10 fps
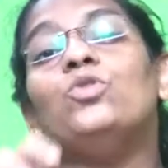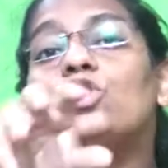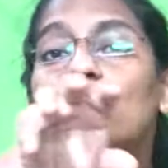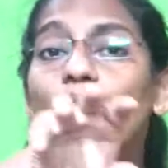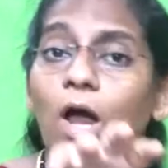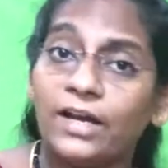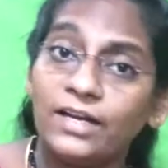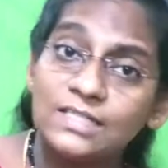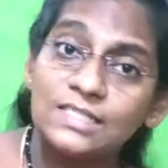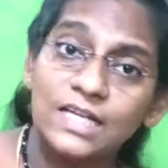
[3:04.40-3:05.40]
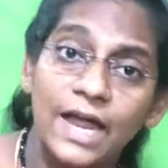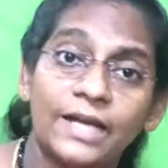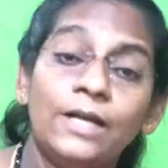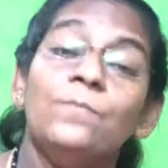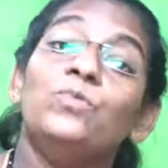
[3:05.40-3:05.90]
to understand
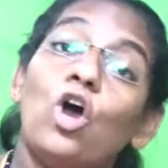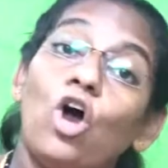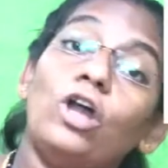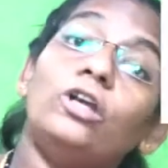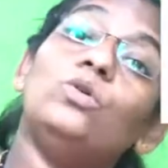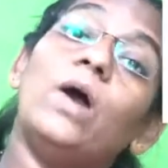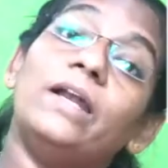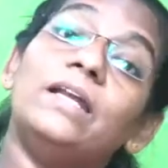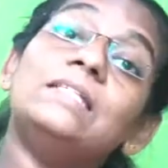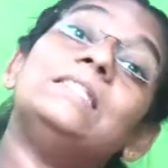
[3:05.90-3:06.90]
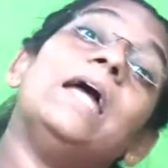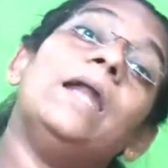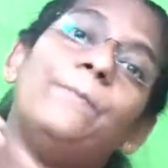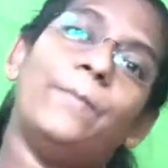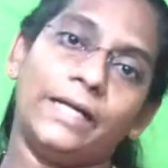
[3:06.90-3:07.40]
or to
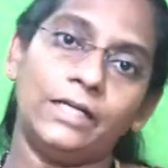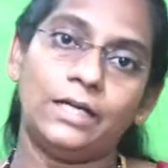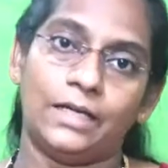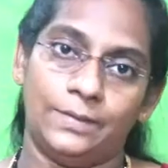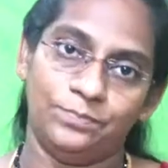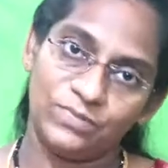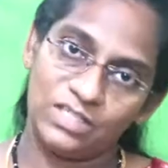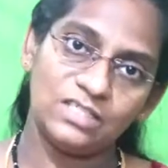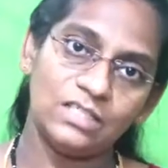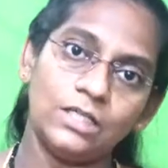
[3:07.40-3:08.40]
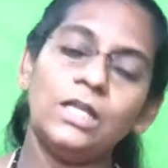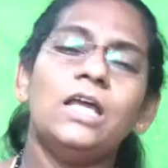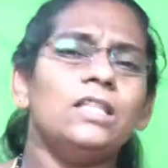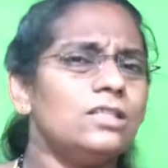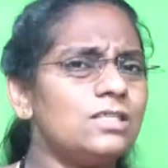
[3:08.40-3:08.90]
understand betterly, isn't it?
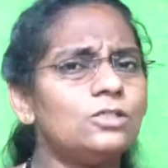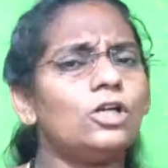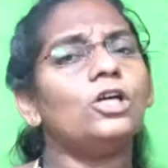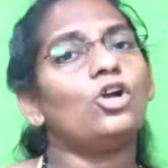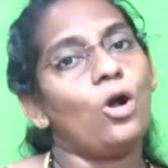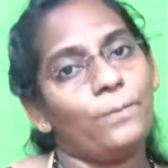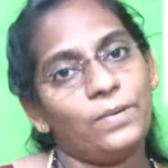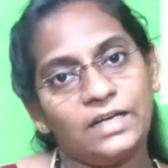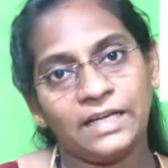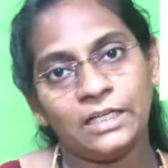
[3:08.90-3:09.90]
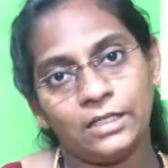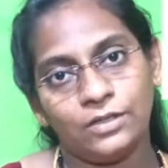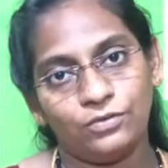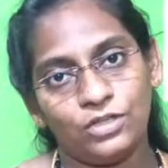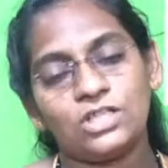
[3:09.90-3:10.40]
This is not a complicated
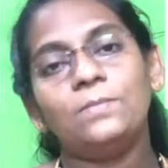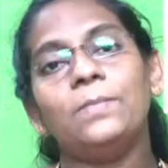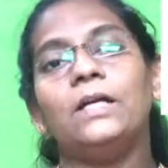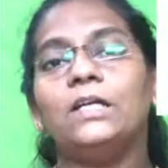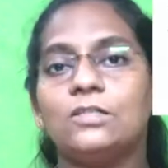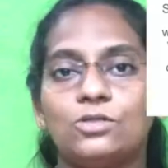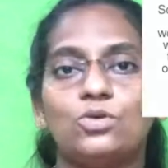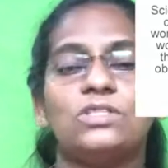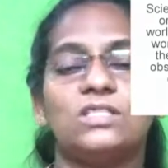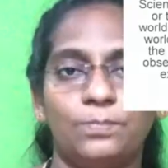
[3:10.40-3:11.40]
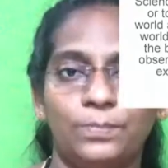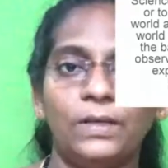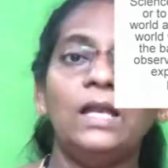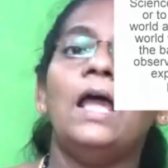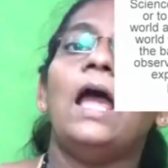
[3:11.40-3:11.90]
definition, but it is so simple.
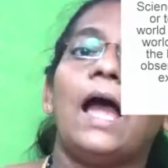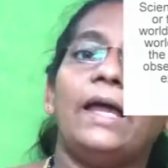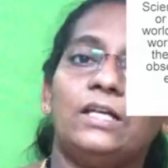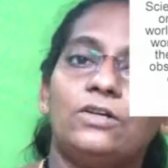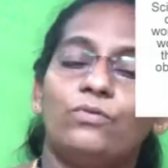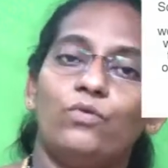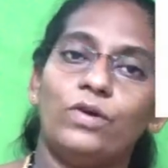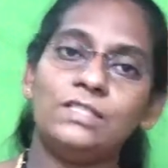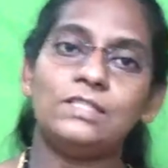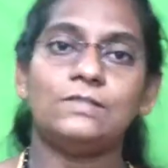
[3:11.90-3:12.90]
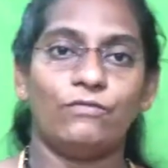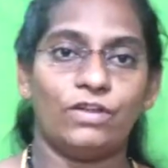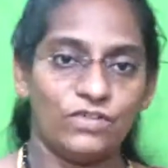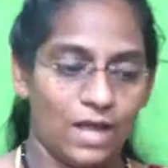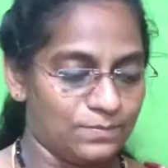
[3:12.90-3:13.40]
When
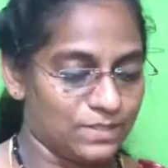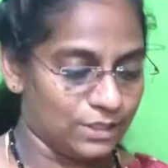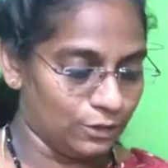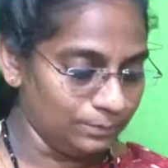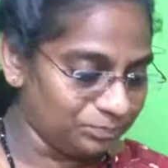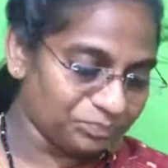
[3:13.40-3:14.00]
we observe,